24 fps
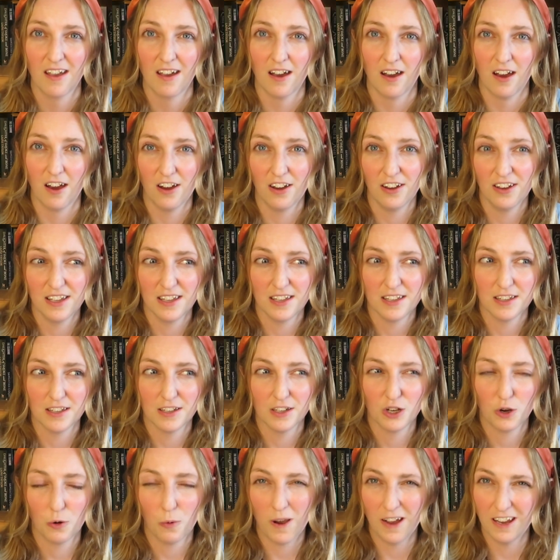I
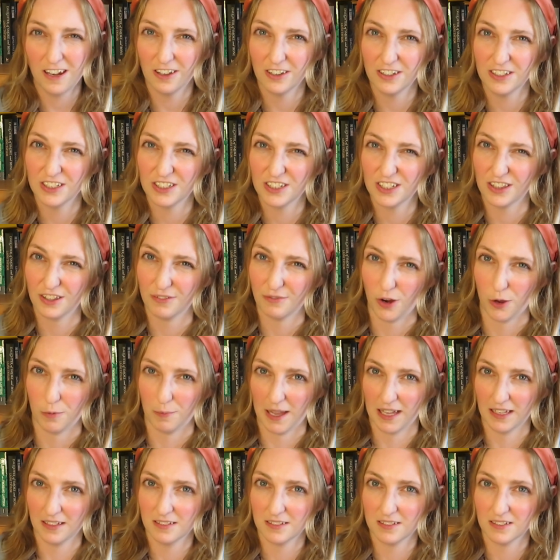quite liked the
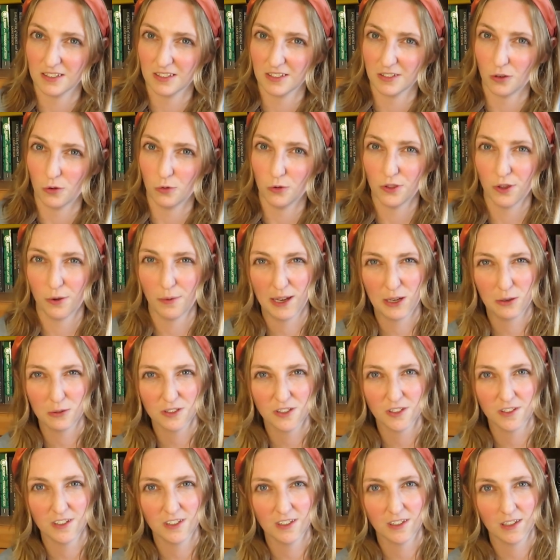romance, although I
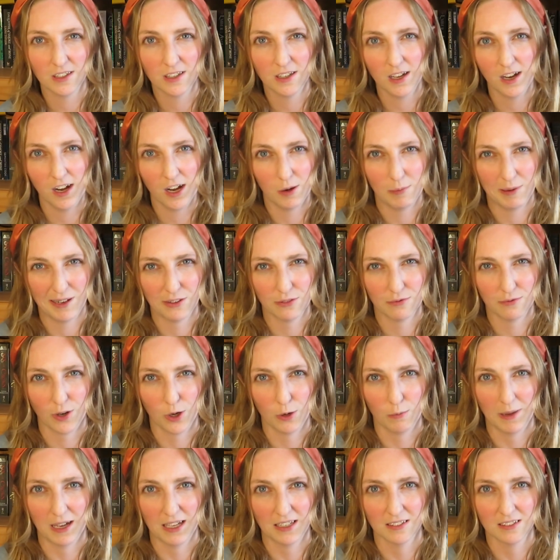also didn't care about the
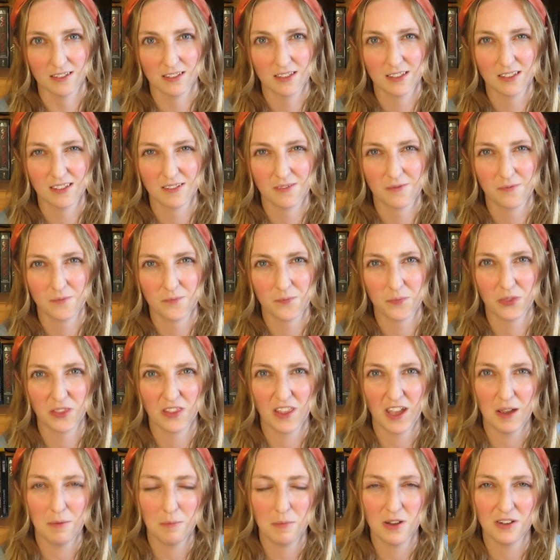romance.
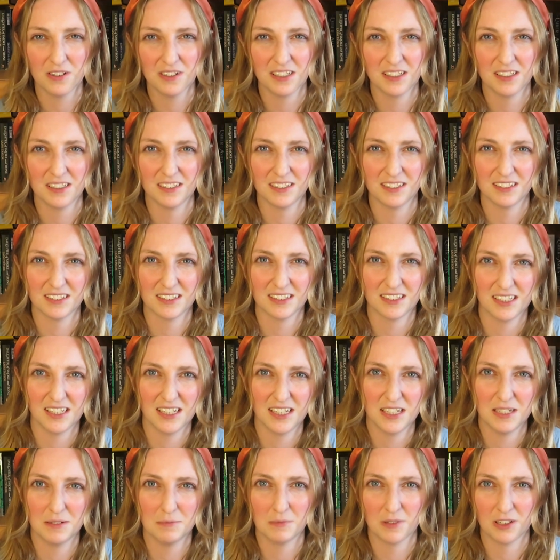That might
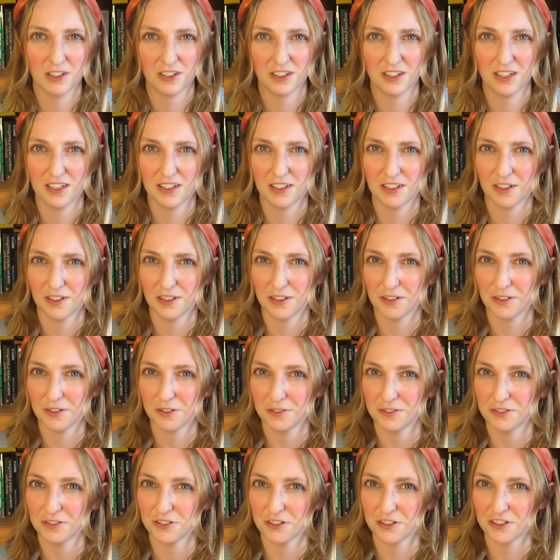seem like a
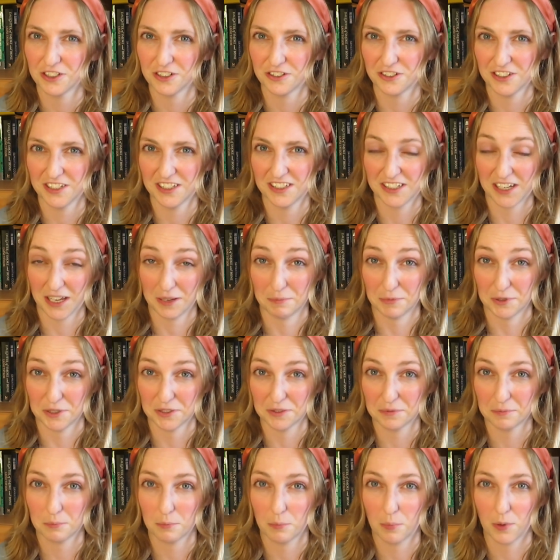contradictory
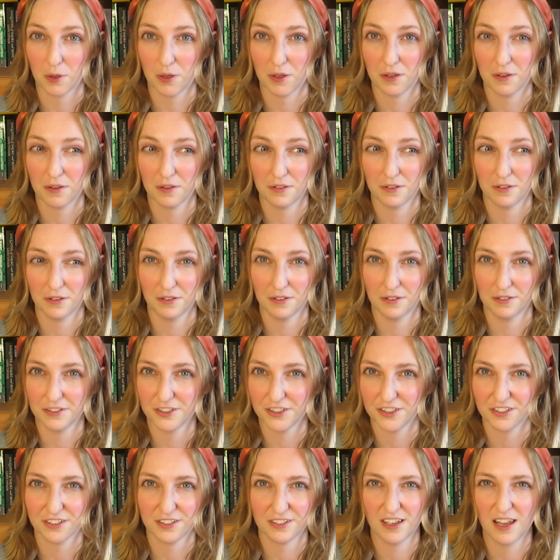statement, but
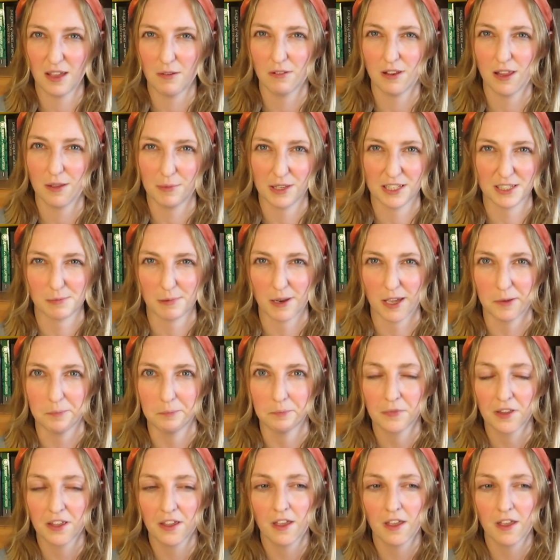just let me explain.